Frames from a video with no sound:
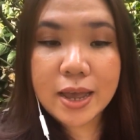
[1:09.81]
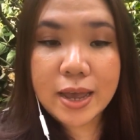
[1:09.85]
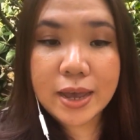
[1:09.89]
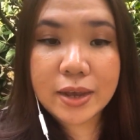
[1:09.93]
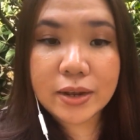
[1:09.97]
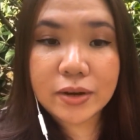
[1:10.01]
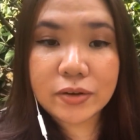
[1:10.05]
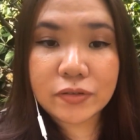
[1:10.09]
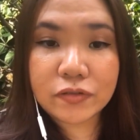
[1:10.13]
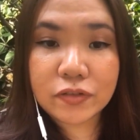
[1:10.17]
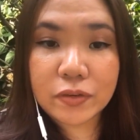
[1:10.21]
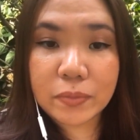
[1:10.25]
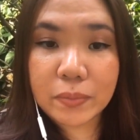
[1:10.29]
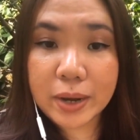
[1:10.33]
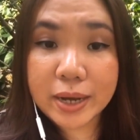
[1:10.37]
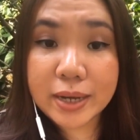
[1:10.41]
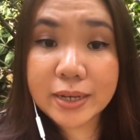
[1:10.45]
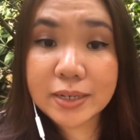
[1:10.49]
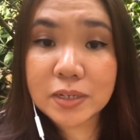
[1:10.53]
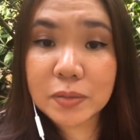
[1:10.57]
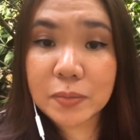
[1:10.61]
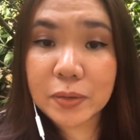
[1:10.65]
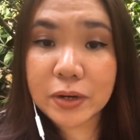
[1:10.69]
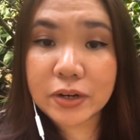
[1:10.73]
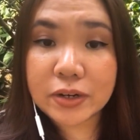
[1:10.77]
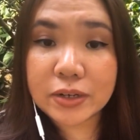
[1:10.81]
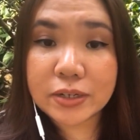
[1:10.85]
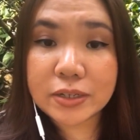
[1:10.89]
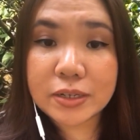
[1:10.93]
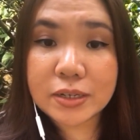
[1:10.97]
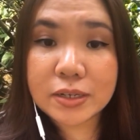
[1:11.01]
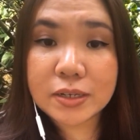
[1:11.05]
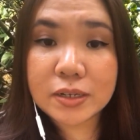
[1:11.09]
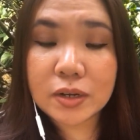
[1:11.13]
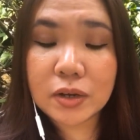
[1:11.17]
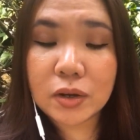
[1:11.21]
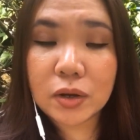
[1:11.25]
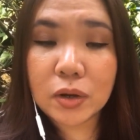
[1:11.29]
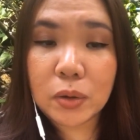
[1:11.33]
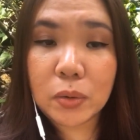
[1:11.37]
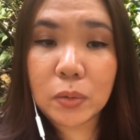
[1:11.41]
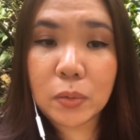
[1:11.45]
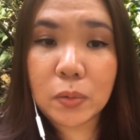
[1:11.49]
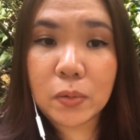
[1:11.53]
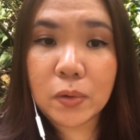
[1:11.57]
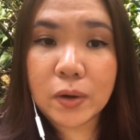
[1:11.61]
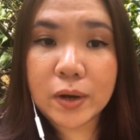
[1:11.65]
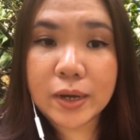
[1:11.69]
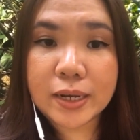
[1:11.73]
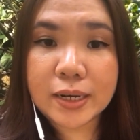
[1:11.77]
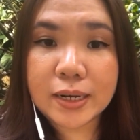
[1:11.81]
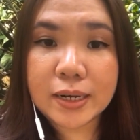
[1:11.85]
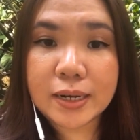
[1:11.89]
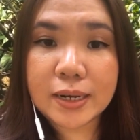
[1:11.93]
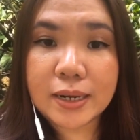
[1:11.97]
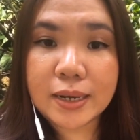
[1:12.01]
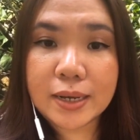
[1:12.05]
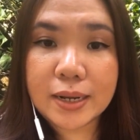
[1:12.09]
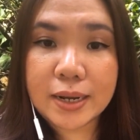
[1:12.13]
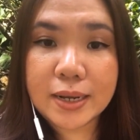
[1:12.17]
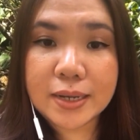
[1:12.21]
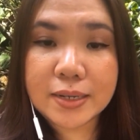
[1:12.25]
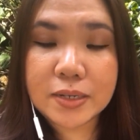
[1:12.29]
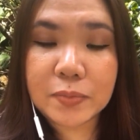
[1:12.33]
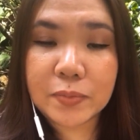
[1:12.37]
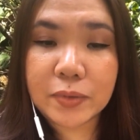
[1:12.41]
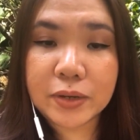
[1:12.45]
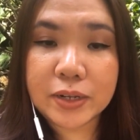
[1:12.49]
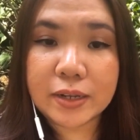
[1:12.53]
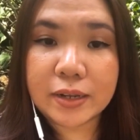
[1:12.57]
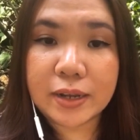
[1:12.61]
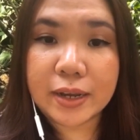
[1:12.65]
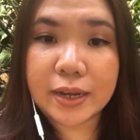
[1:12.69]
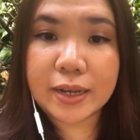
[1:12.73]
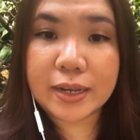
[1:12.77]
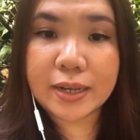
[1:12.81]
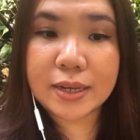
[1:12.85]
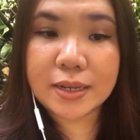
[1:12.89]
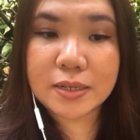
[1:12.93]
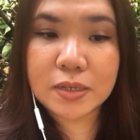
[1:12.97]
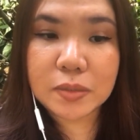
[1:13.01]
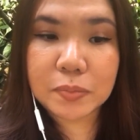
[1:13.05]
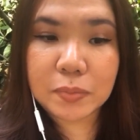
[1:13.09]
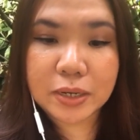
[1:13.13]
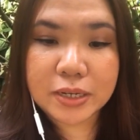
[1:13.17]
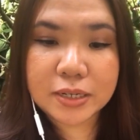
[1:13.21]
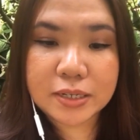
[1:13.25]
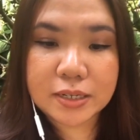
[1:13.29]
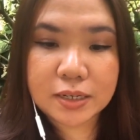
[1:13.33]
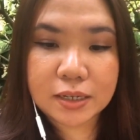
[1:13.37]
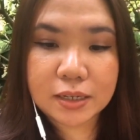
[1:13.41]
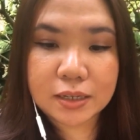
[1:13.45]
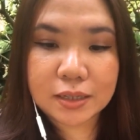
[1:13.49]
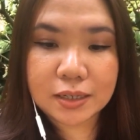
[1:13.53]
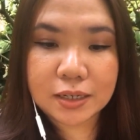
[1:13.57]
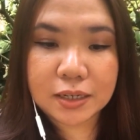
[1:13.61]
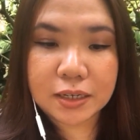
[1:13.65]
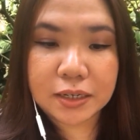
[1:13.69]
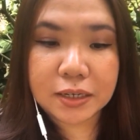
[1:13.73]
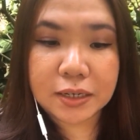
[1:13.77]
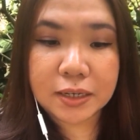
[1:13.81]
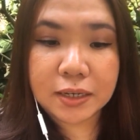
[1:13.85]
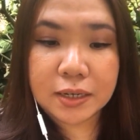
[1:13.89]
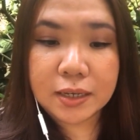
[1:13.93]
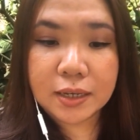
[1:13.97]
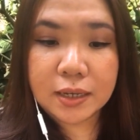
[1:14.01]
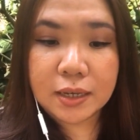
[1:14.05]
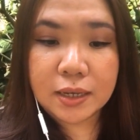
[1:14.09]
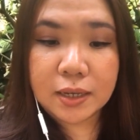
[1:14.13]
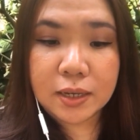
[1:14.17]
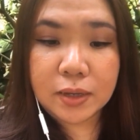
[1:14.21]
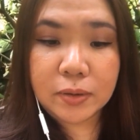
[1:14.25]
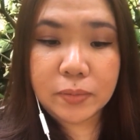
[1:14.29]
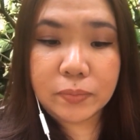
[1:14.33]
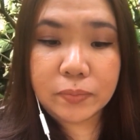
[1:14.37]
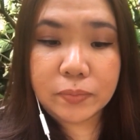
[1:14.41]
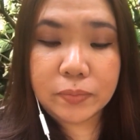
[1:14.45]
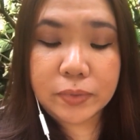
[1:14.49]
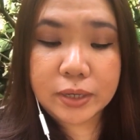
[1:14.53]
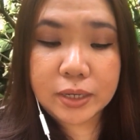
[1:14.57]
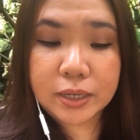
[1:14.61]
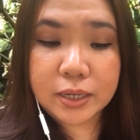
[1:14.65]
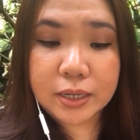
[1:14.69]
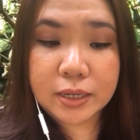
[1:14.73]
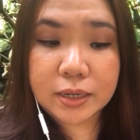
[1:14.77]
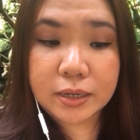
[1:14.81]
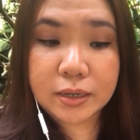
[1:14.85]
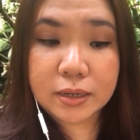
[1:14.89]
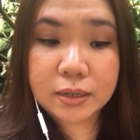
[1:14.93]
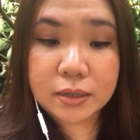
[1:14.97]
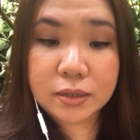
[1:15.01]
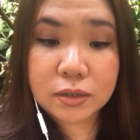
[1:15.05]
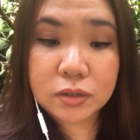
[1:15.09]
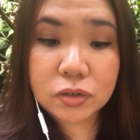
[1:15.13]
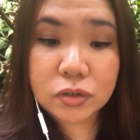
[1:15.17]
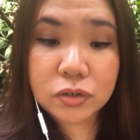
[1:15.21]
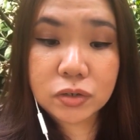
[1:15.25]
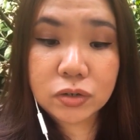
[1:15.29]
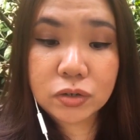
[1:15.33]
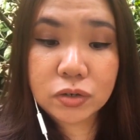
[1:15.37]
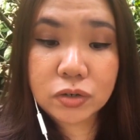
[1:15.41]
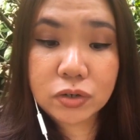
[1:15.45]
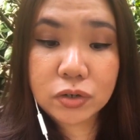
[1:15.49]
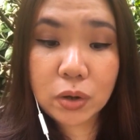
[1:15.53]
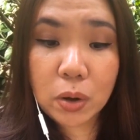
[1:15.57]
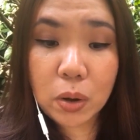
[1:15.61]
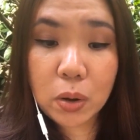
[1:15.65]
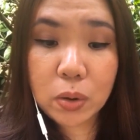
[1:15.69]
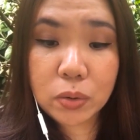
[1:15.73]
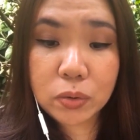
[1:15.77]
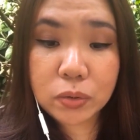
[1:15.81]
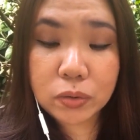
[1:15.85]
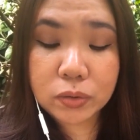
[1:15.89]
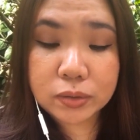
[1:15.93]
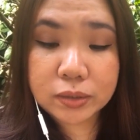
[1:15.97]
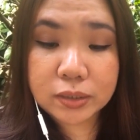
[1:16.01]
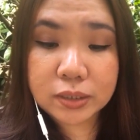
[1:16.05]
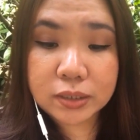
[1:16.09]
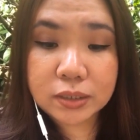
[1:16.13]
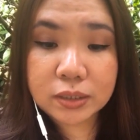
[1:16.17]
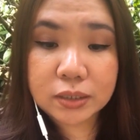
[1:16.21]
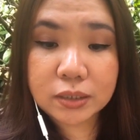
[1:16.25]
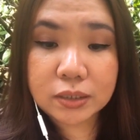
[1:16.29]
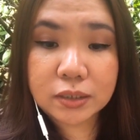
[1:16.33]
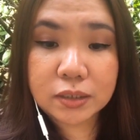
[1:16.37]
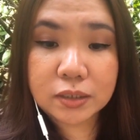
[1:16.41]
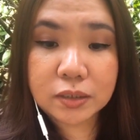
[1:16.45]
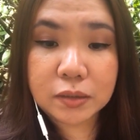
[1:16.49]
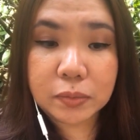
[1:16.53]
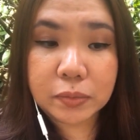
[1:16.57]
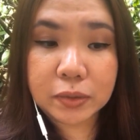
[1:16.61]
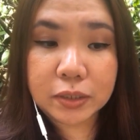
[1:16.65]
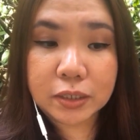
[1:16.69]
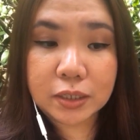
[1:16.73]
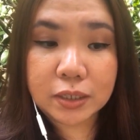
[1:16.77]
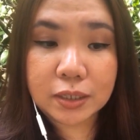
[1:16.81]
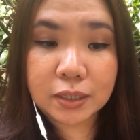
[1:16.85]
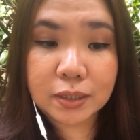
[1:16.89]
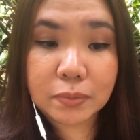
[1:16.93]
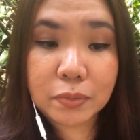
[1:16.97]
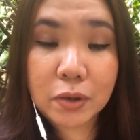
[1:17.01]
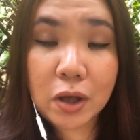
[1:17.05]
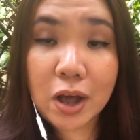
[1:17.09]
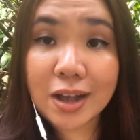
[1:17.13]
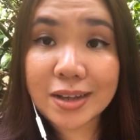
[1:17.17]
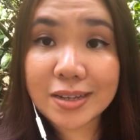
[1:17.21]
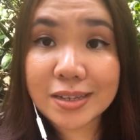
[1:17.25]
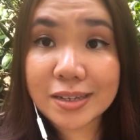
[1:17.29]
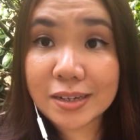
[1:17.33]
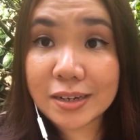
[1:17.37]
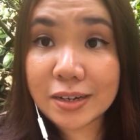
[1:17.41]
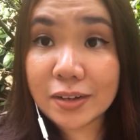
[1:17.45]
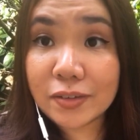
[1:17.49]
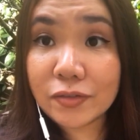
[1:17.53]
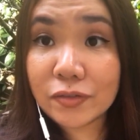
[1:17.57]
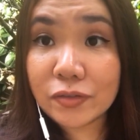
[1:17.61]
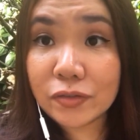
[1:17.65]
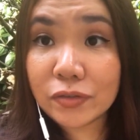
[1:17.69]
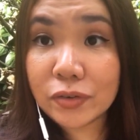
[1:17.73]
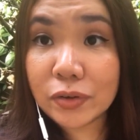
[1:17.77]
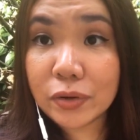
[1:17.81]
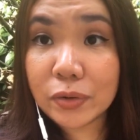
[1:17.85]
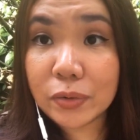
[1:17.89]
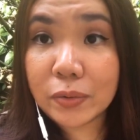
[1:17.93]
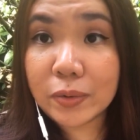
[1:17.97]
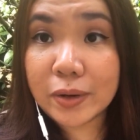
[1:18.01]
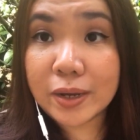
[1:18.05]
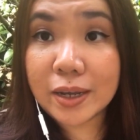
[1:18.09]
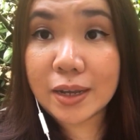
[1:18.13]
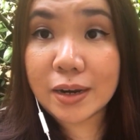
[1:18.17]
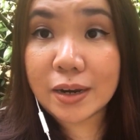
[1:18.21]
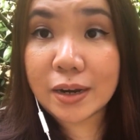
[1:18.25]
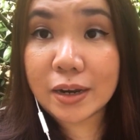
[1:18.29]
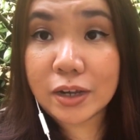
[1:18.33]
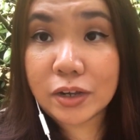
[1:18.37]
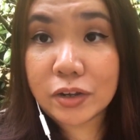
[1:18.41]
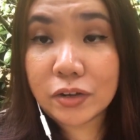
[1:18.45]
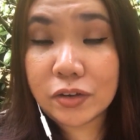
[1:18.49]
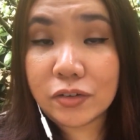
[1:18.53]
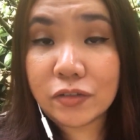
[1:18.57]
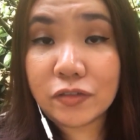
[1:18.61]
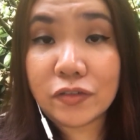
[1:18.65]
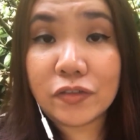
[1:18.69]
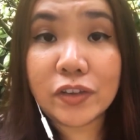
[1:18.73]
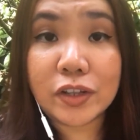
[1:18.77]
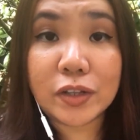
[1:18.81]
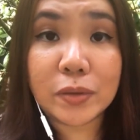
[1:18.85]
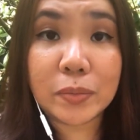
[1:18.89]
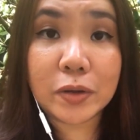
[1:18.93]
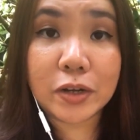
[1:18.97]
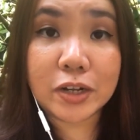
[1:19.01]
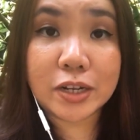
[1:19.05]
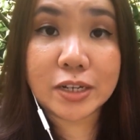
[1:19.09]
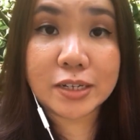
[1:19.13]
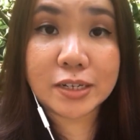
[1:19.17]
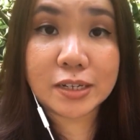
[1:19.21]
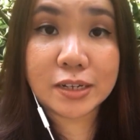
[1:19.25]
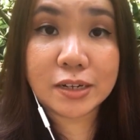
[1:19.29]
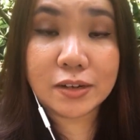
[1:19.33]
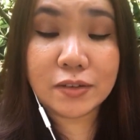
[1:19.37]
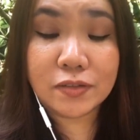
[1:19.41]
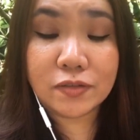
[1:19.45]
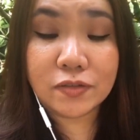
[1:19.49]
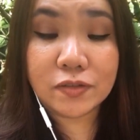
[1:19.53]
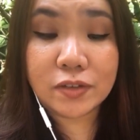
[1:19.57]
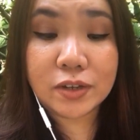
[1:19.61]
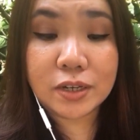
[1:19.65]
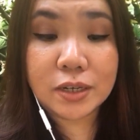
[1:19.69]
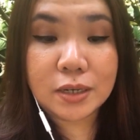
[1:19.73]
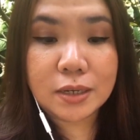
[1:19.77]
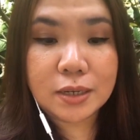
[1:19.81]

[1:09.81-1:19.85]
And from my experience, what it has been like is basically being told to be positive when I couldn't feel positive,